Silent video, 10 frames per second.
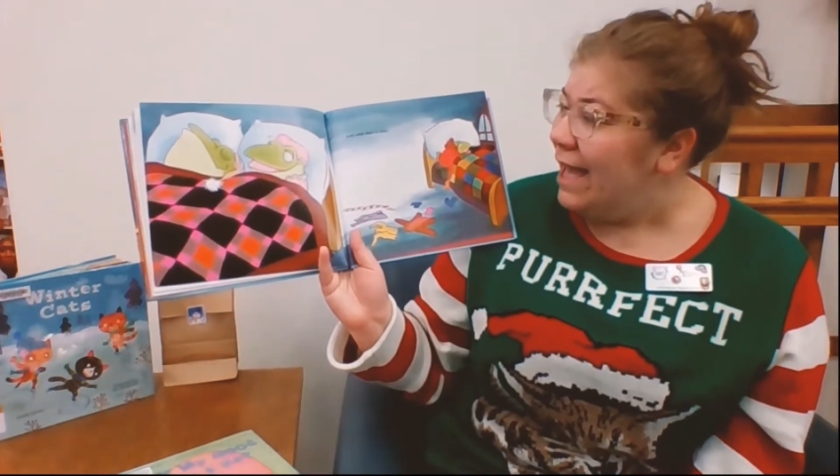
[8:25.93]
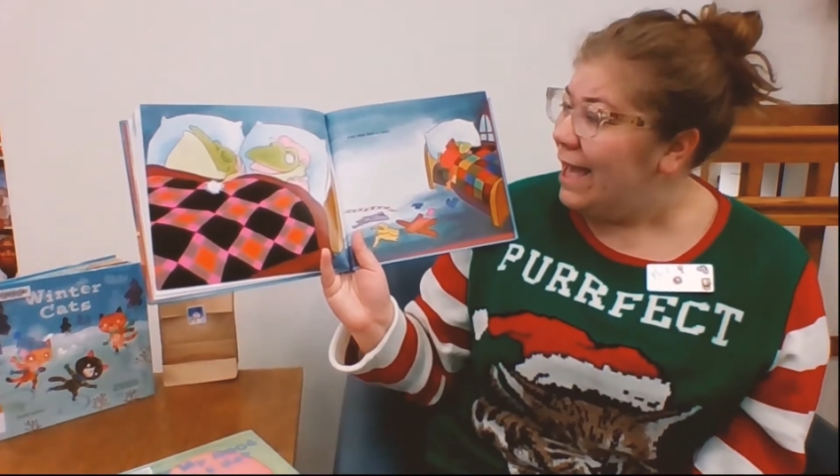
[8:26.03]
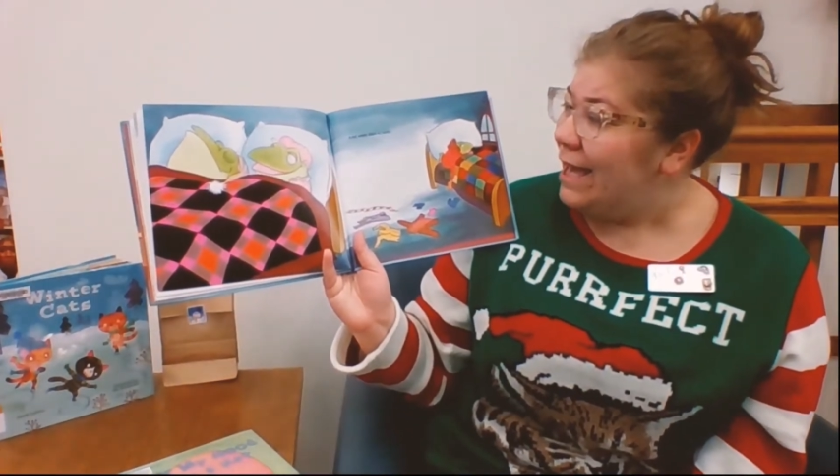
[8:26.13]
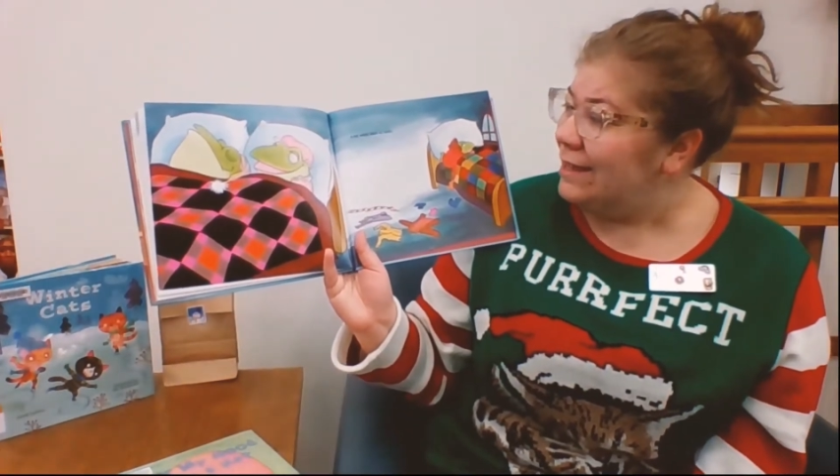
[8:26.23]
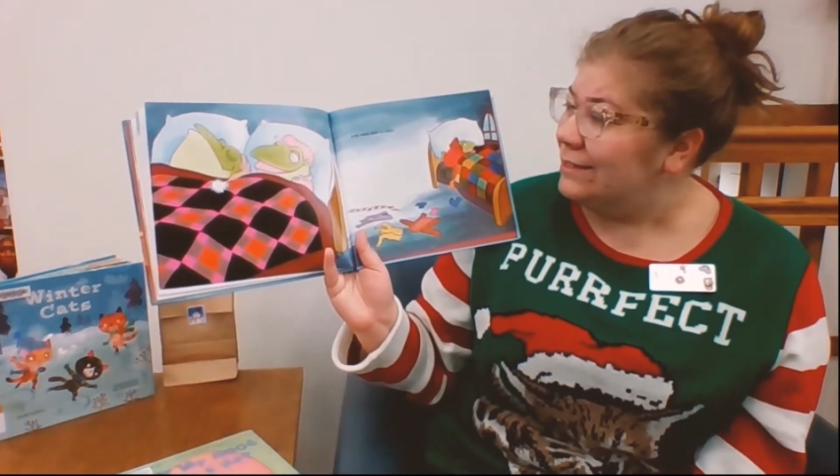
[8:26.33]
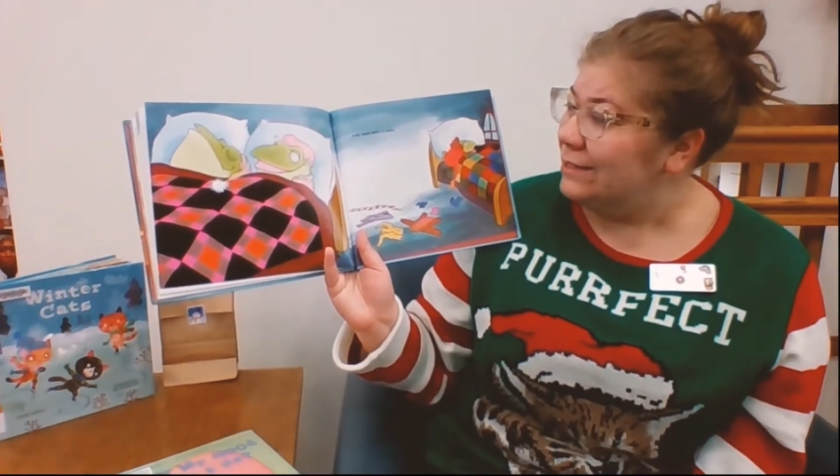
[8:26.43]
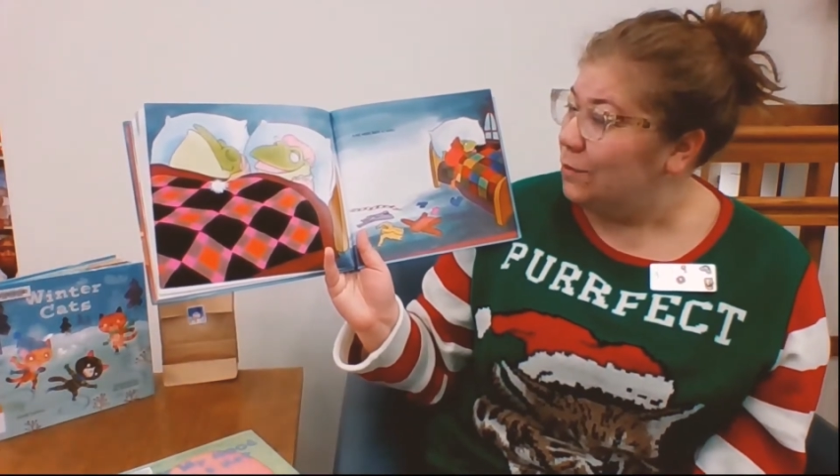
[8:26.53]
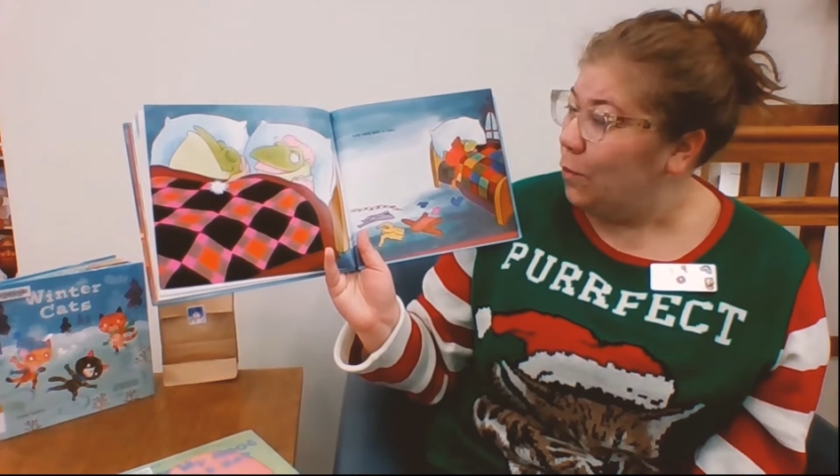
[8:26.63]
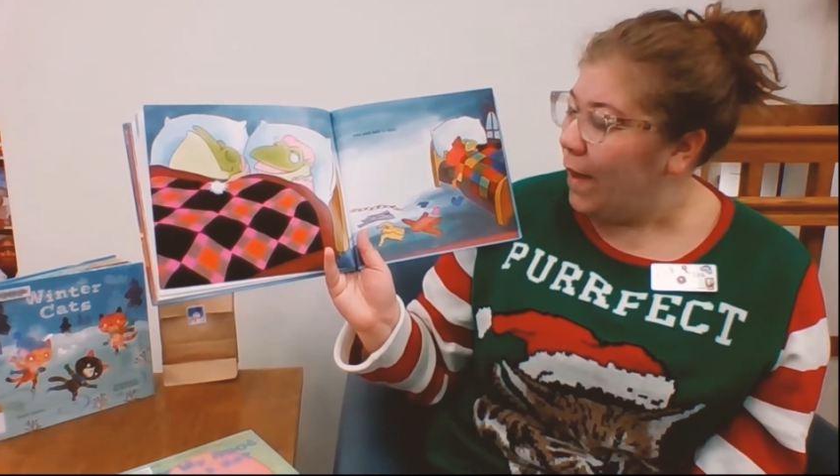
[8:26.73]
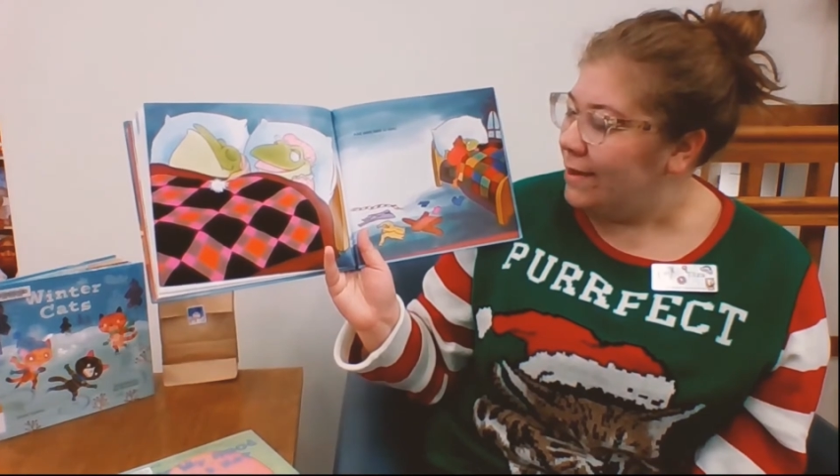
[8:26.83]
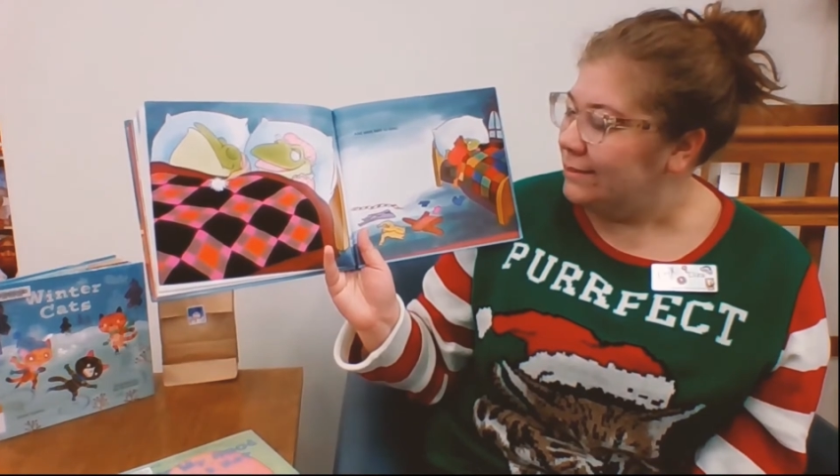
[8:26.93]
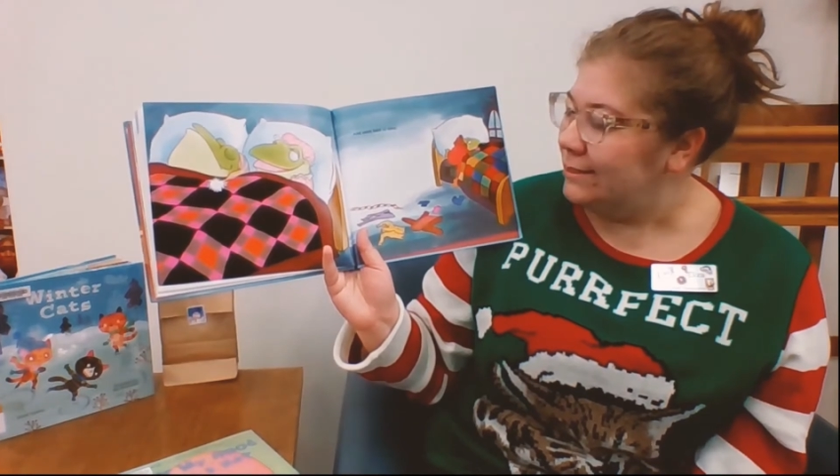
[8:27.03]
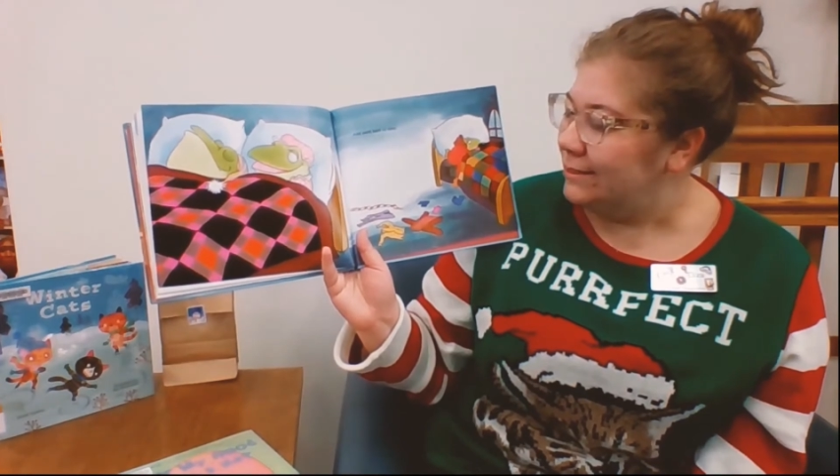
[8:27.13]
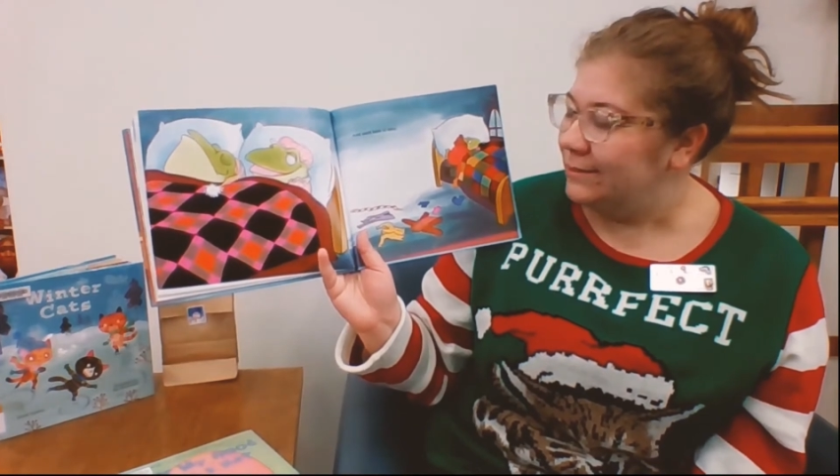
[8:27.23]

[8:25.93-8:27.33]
And went